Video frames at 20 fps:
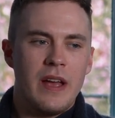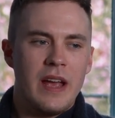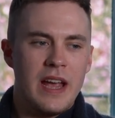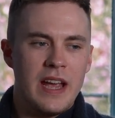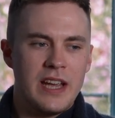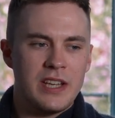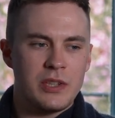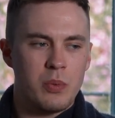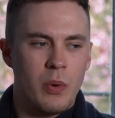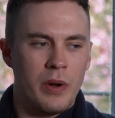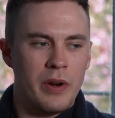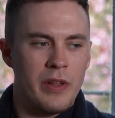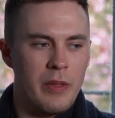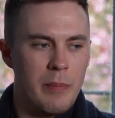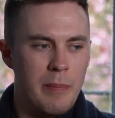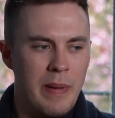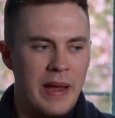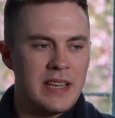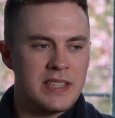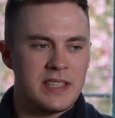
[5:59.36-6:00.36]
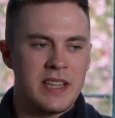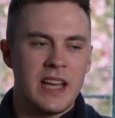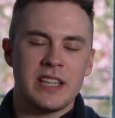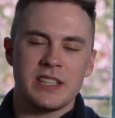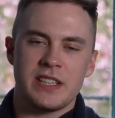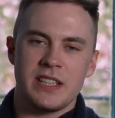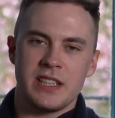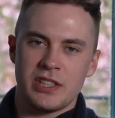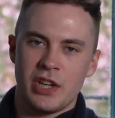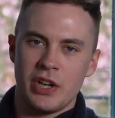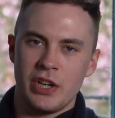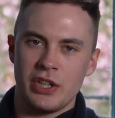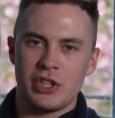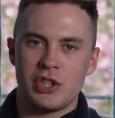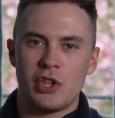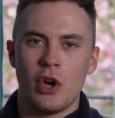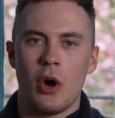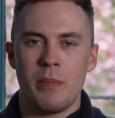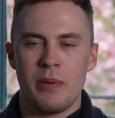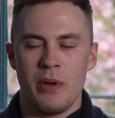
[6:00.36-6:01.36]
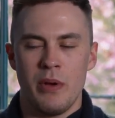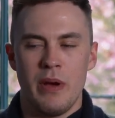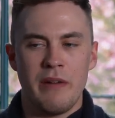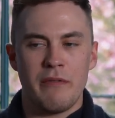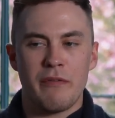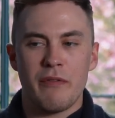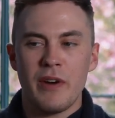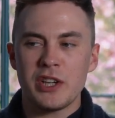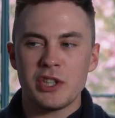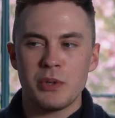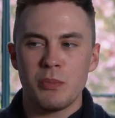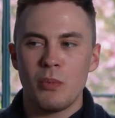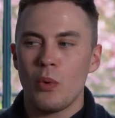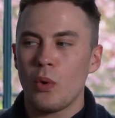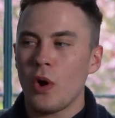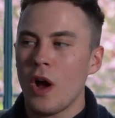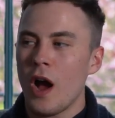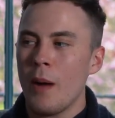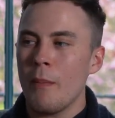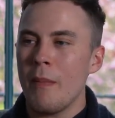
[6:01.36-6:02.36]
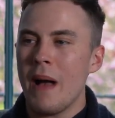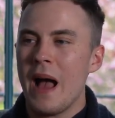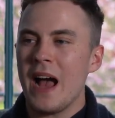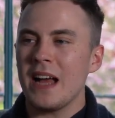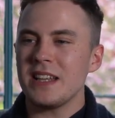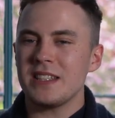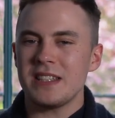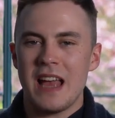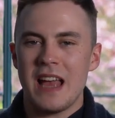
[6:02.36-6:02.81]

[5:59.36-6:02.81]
is one of the biggest things that's going to stop you, and friction will come at